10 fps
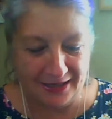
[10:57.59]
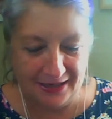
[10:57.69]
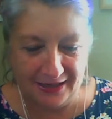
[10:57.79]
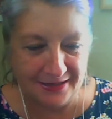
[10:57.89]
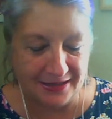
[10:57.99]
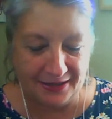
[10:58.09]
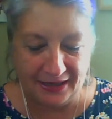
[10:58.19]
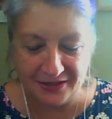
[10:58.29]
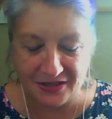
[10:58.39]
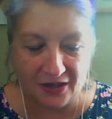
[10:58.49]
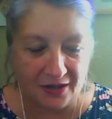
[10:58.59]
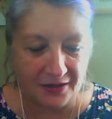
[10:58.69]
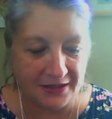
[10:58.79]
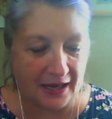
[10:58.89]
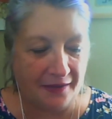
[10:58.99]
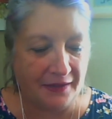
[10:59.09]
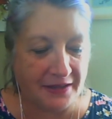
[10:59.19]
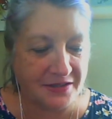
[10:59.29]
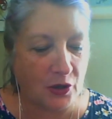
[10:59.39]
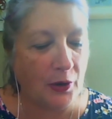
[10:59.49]
is our next card. And
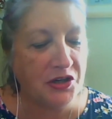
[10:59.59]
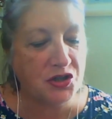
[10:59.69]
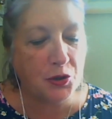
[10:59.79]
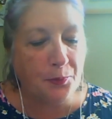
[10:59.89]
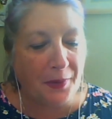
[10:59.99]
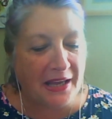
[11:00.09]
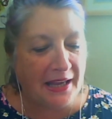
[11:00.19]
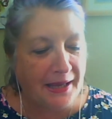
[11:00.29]
that's going to be